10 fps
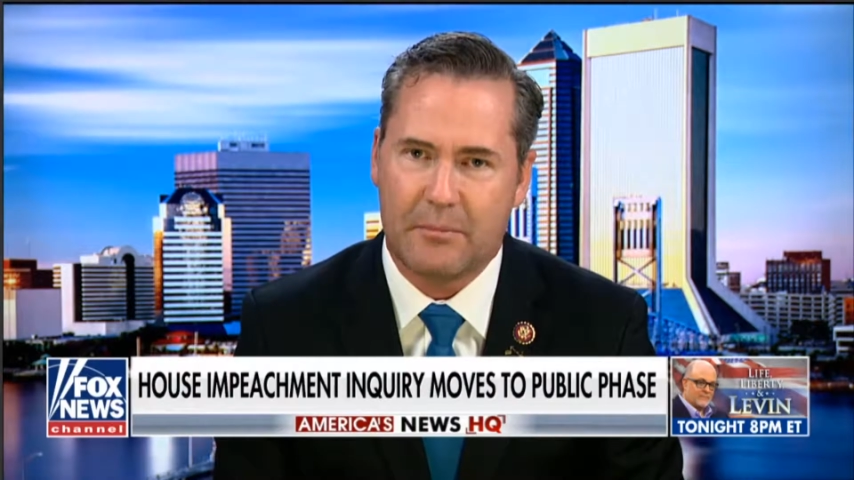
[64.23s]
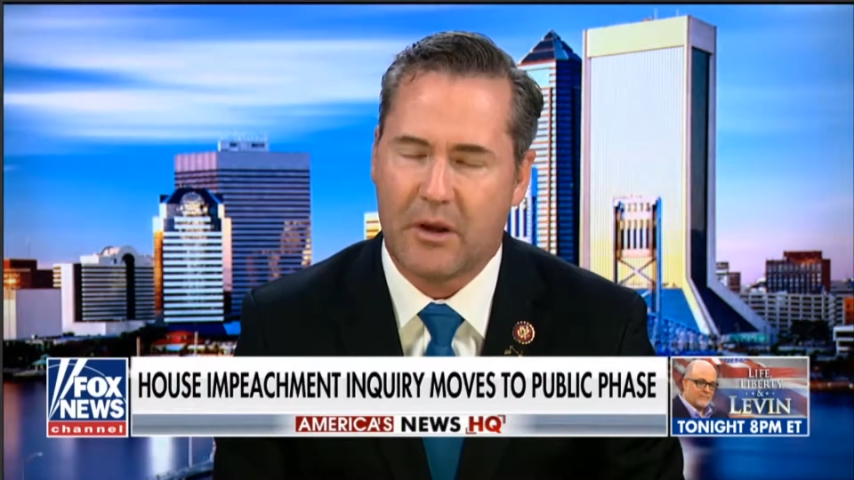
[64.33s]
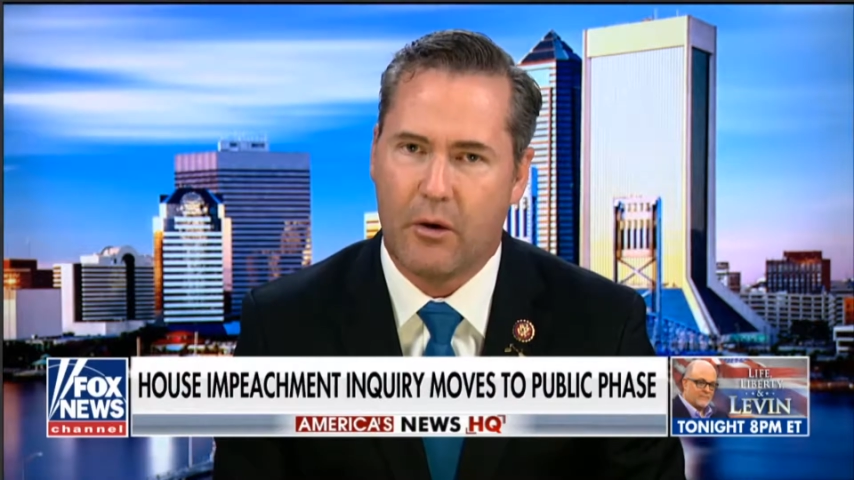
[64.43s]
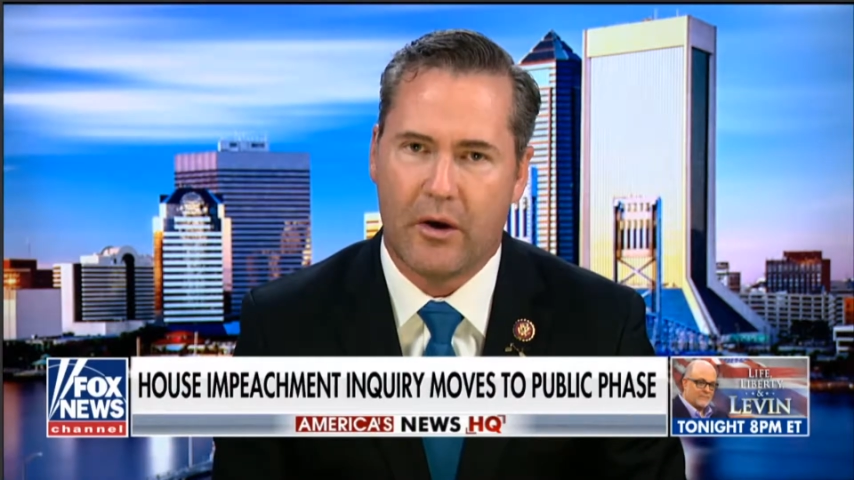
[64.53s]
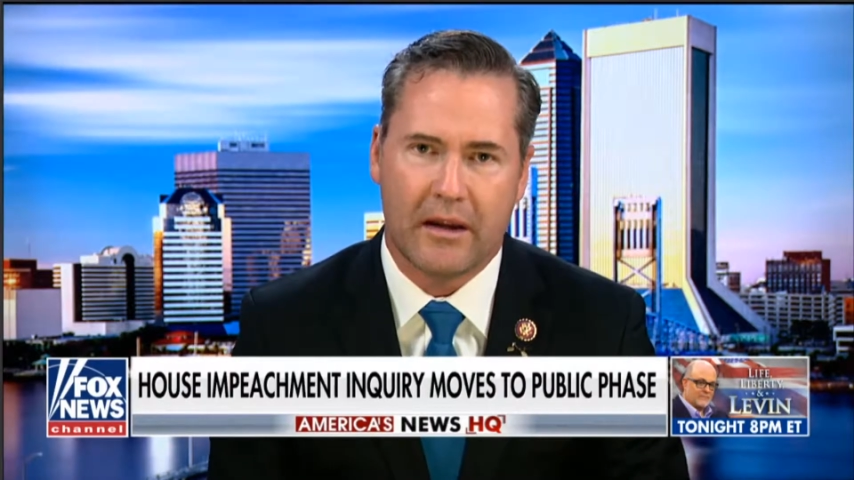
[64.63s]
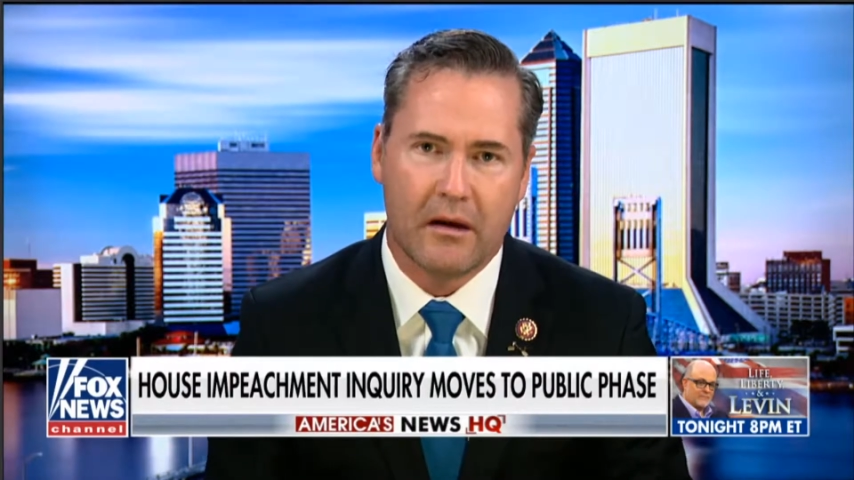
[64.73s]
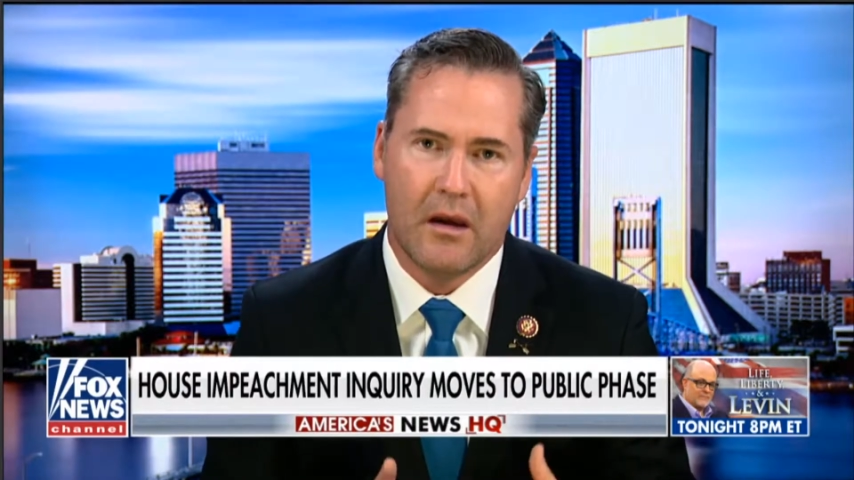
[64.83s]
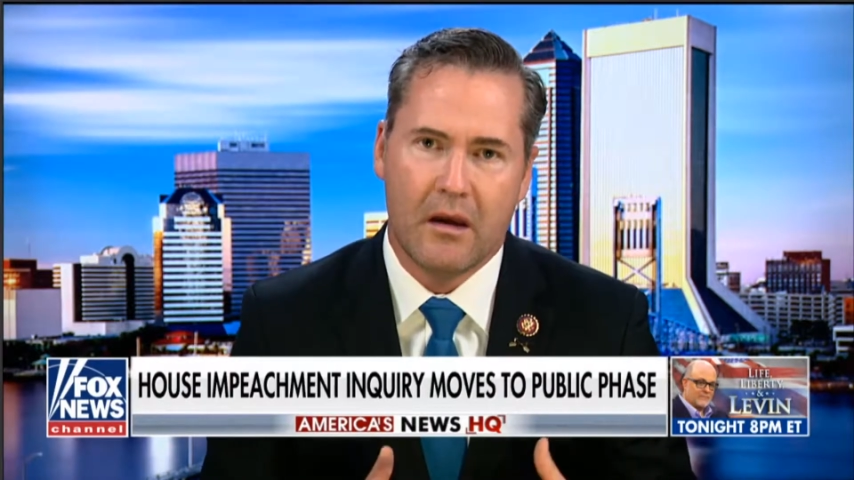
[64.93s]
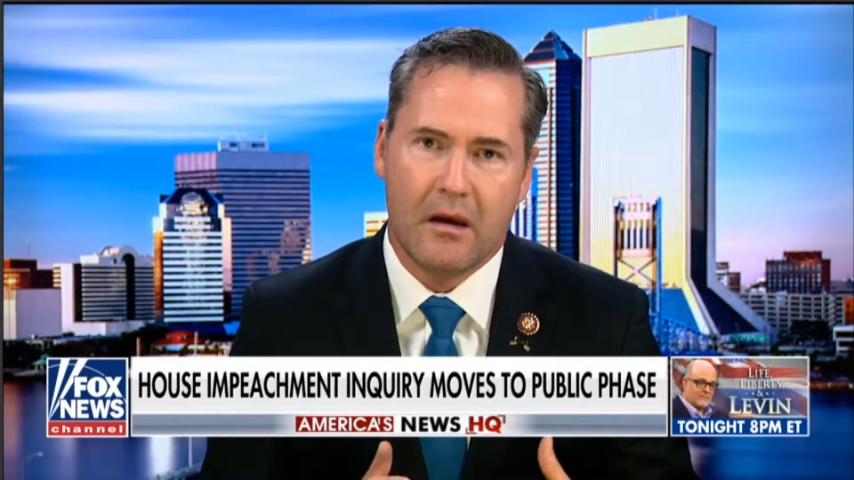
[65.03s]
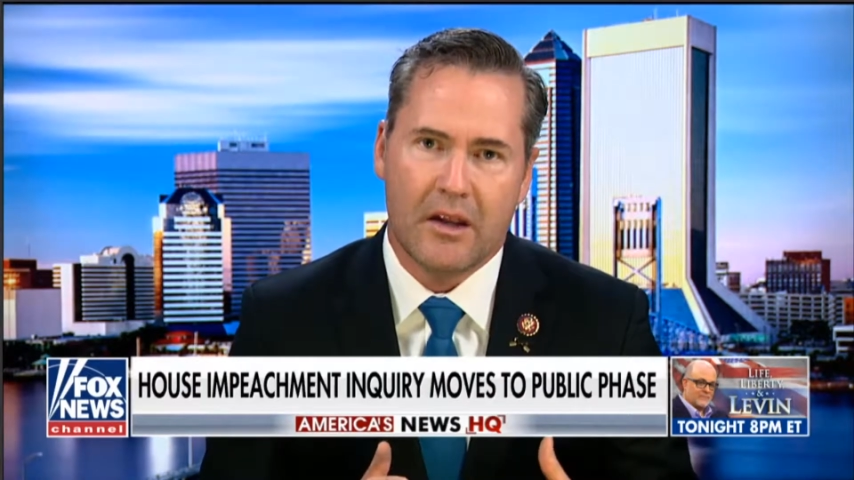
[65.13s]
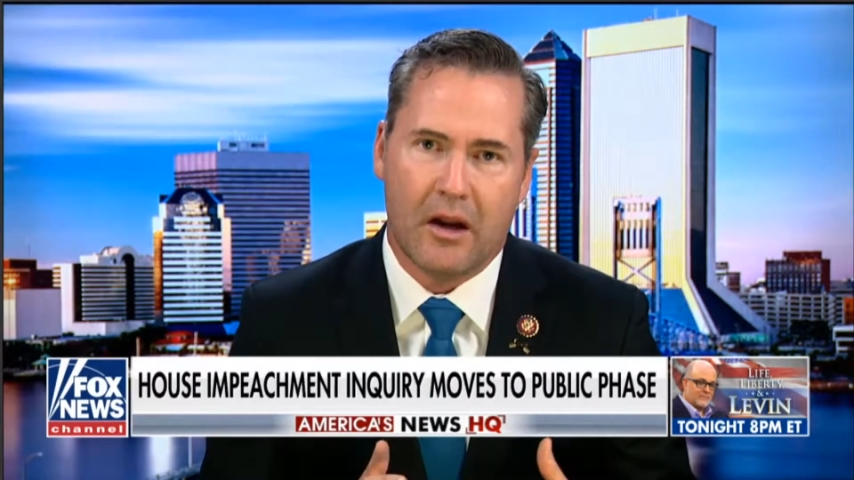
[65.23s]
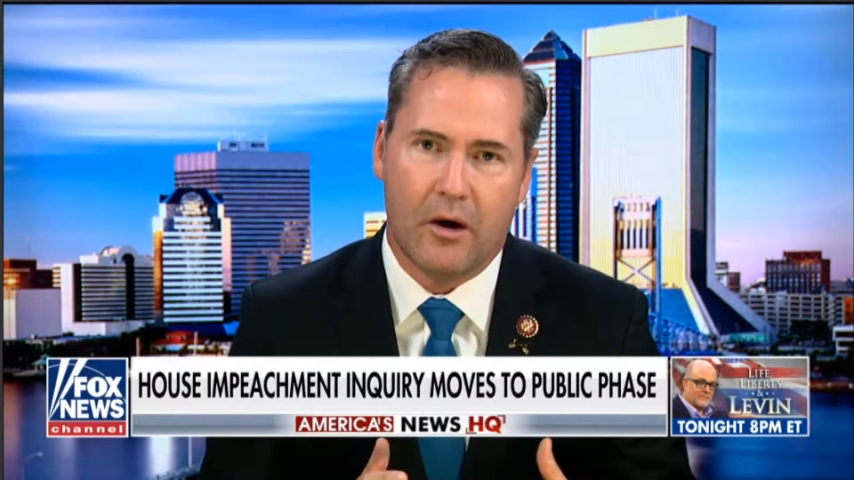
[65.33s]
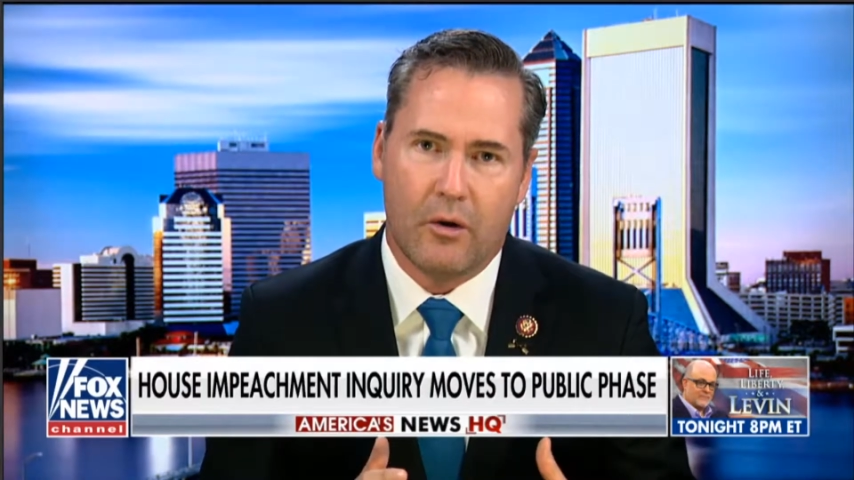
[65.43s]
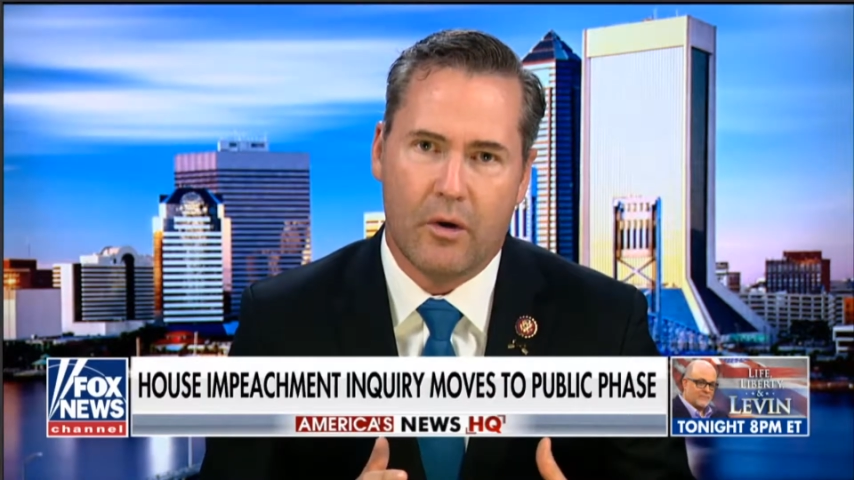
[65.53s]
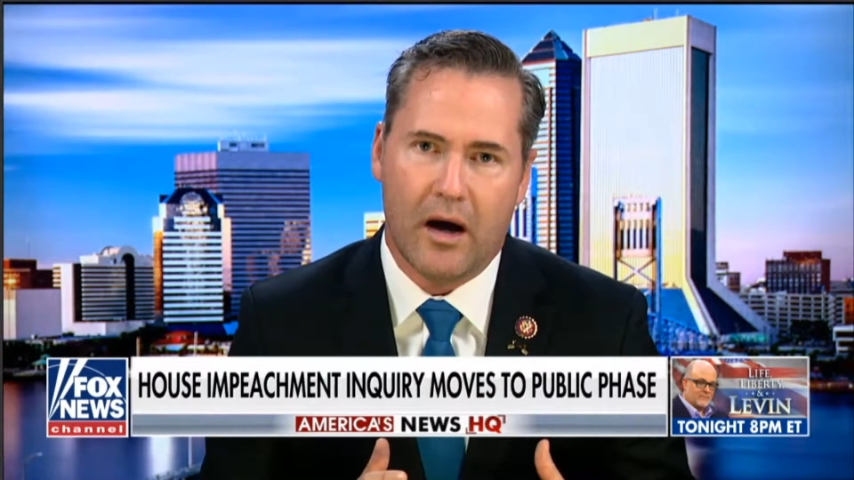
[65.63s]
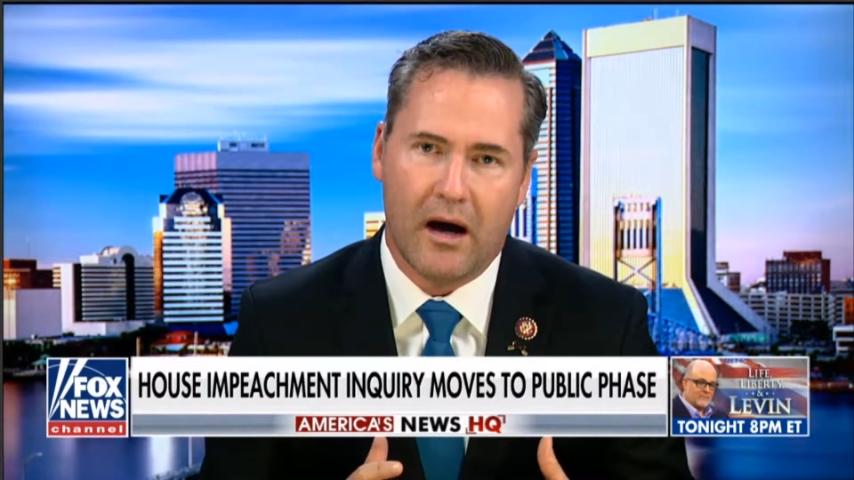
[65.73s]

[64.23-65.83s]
keep going, you know,